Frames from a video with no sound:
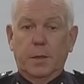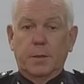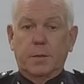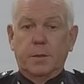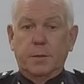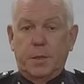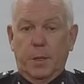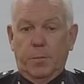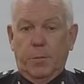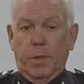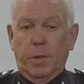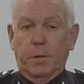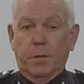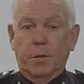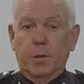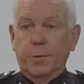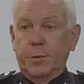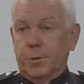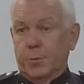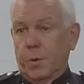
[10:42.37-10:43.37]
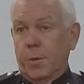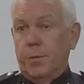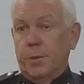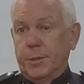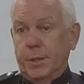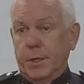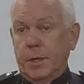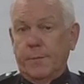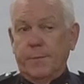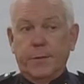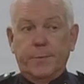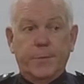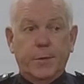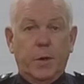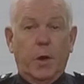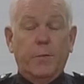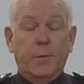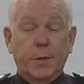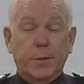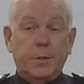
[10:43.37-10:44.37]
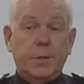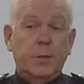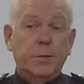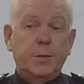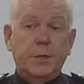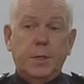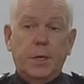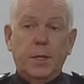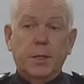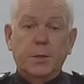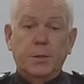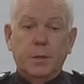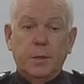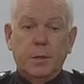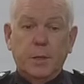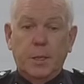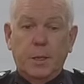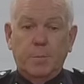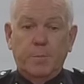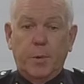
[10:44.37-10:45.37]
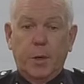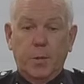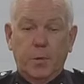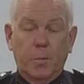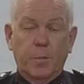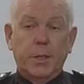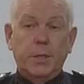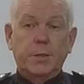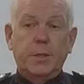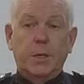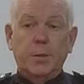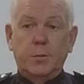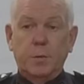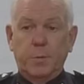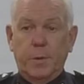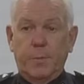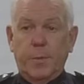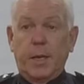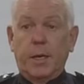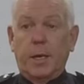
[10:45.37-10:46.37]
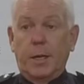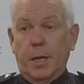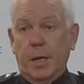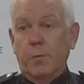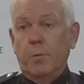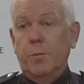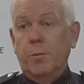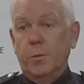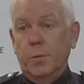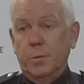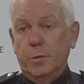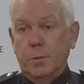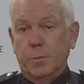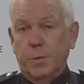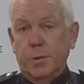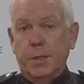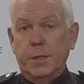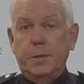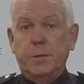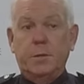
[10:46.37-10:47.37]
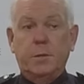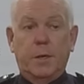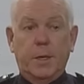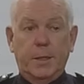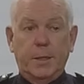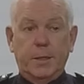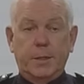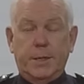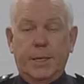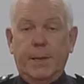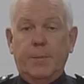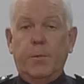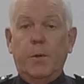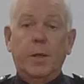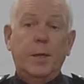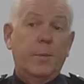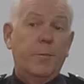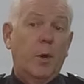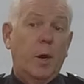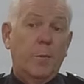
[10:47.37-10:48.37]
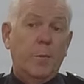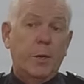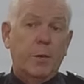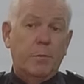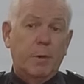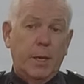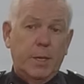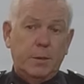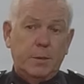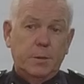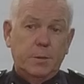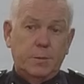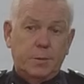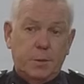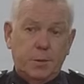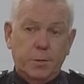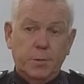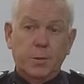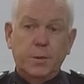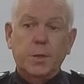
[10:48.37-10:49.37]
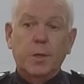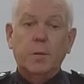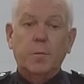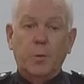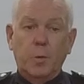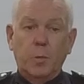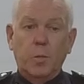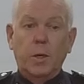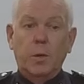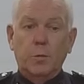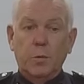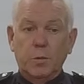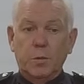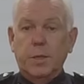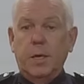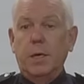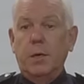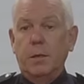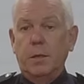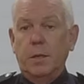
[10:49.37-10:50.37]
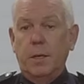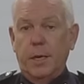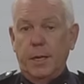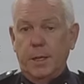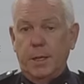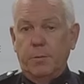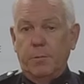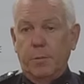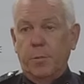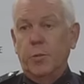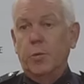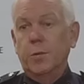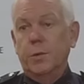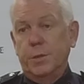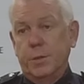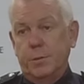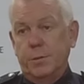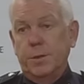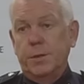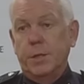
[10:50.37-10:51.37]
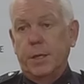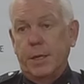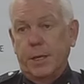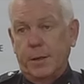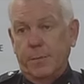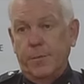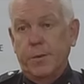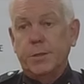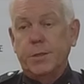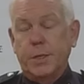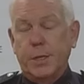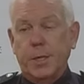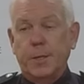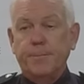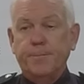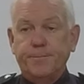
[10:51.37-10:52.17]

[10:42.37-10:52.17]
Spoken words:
someone who is a representative of an association, then by all means they should be making that report to police. I understand why there might be a reluctance to do so, but we will take any report seriously and investigate.